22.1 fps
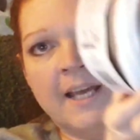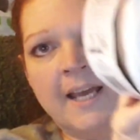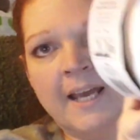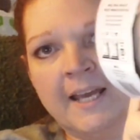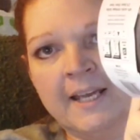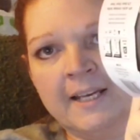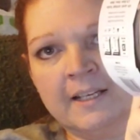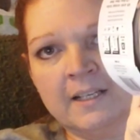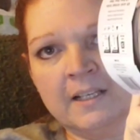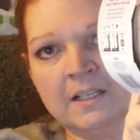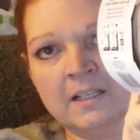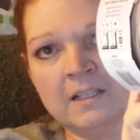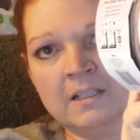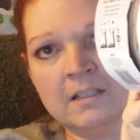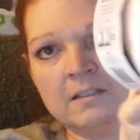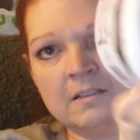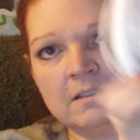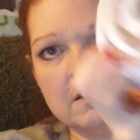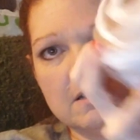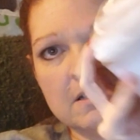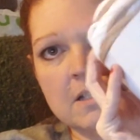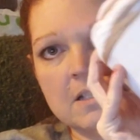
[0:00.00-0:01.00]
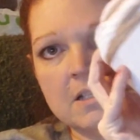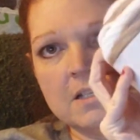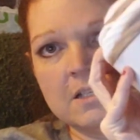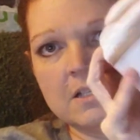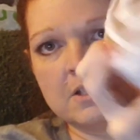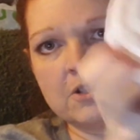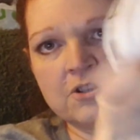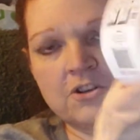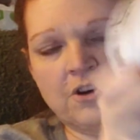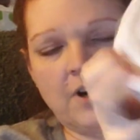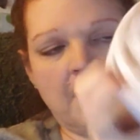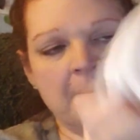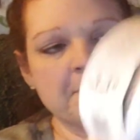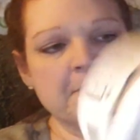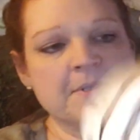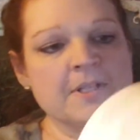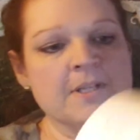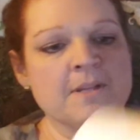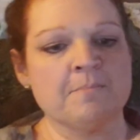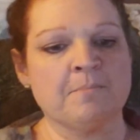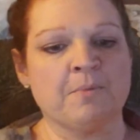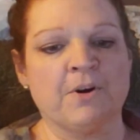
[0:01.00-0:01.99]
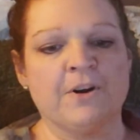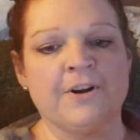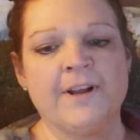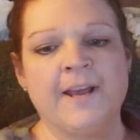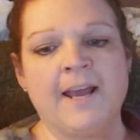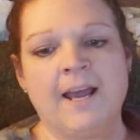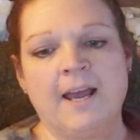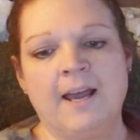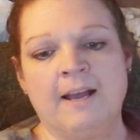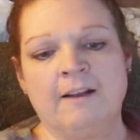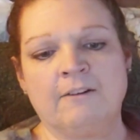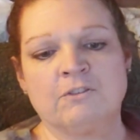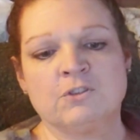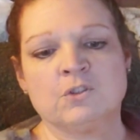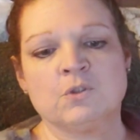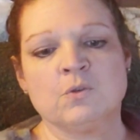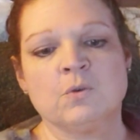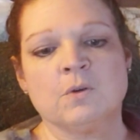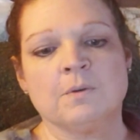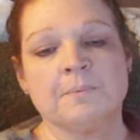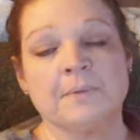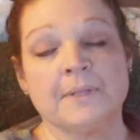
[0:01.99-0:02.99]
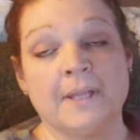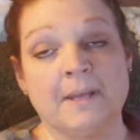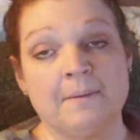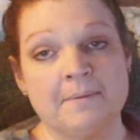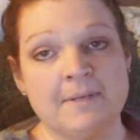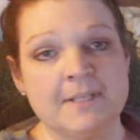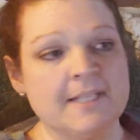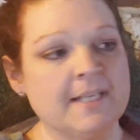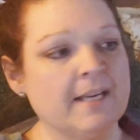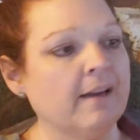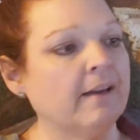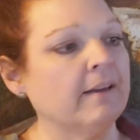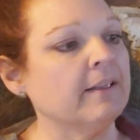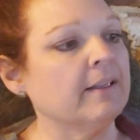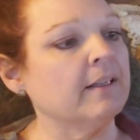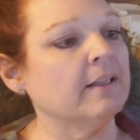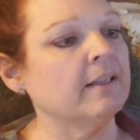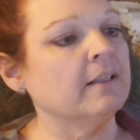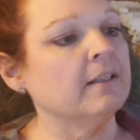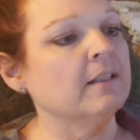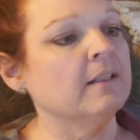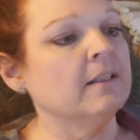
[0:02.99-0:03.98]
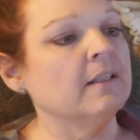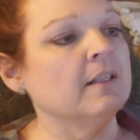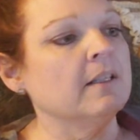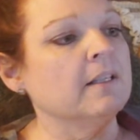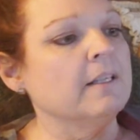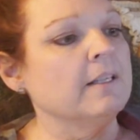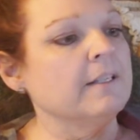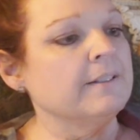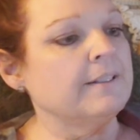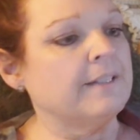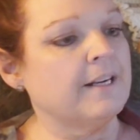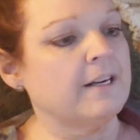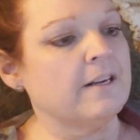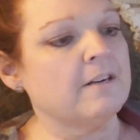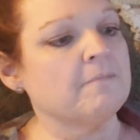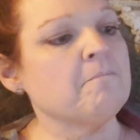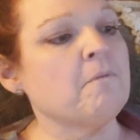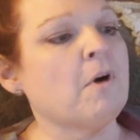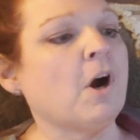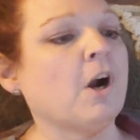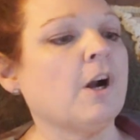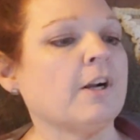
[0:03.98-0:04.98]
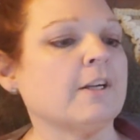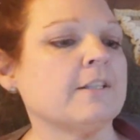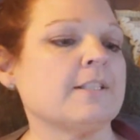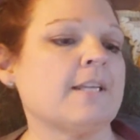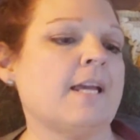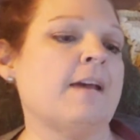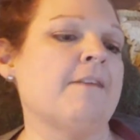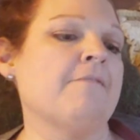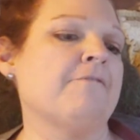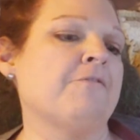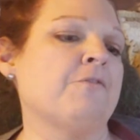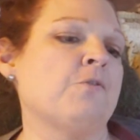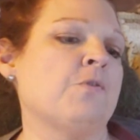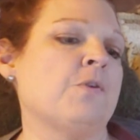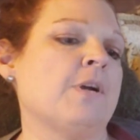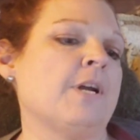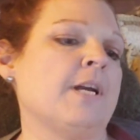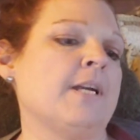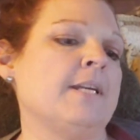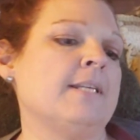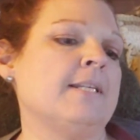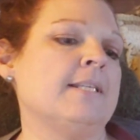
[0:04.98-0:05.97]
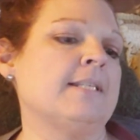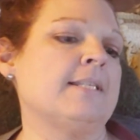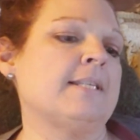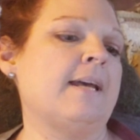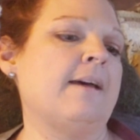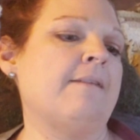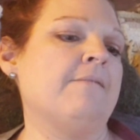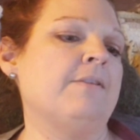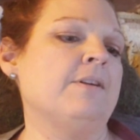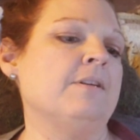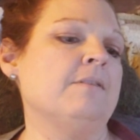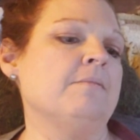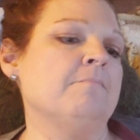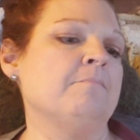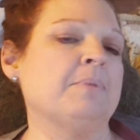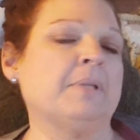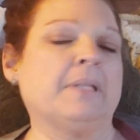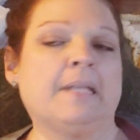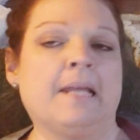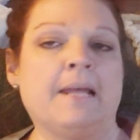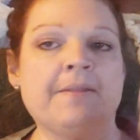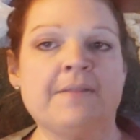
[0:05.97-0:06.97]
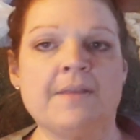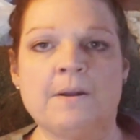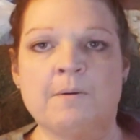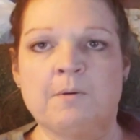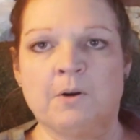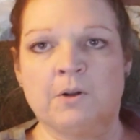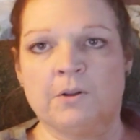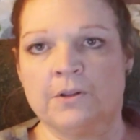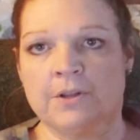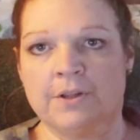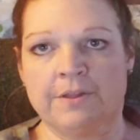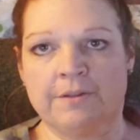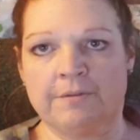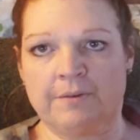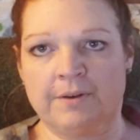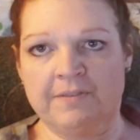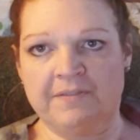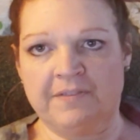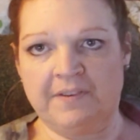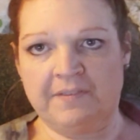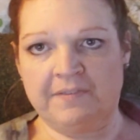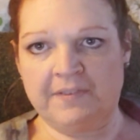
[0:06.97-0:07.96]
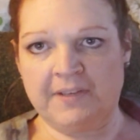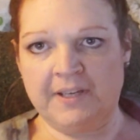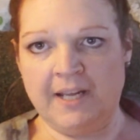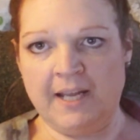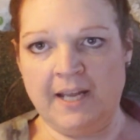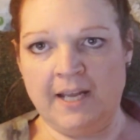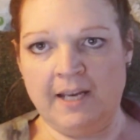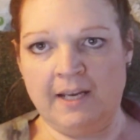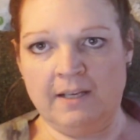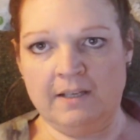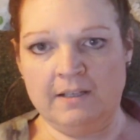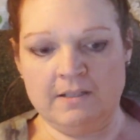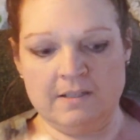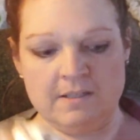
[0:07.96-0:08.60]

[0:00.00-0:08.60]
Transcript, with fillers: and a stripes of the Bernat Outdoor. But let me tell you, they're marked at 4.97, but then they were only 3.58.